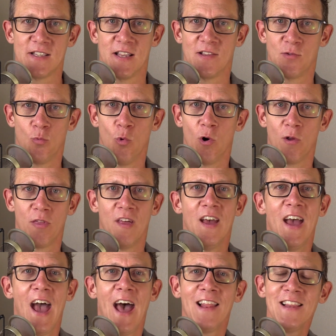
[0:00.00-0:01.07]
that's worth
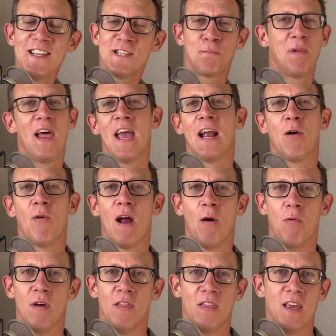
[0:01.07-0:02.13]
at least playing
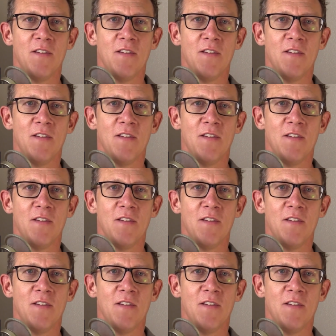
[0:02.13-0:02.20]
around with.